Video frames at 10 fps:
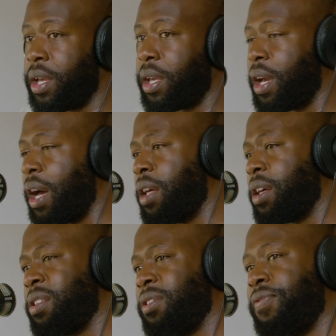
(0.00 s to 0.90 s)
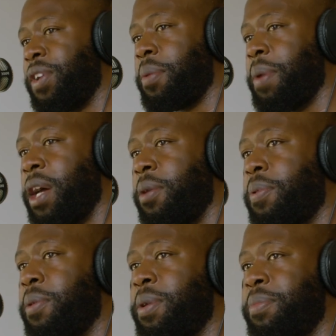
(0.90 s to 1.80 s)
Yeah, the thing about it, the
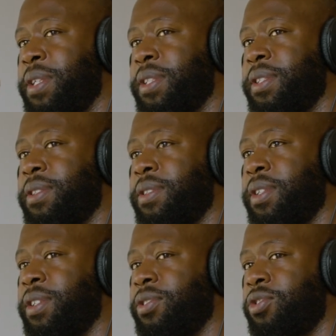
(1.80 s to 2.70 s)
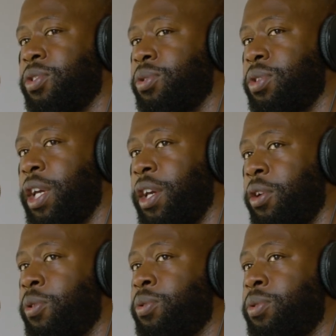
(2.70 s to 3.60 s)
problem is Joe.
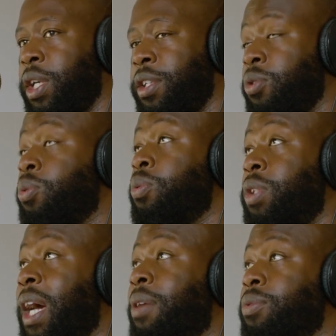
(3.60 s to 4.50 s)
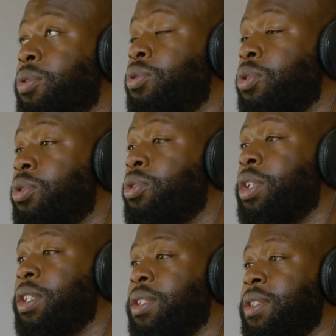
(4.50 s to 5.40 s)
It's all down to Joe
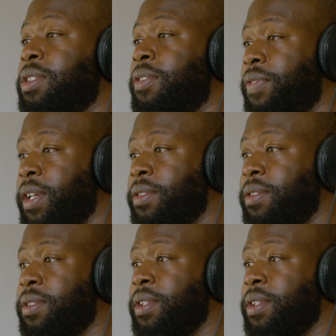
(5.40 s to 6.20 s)
Joyce's defense.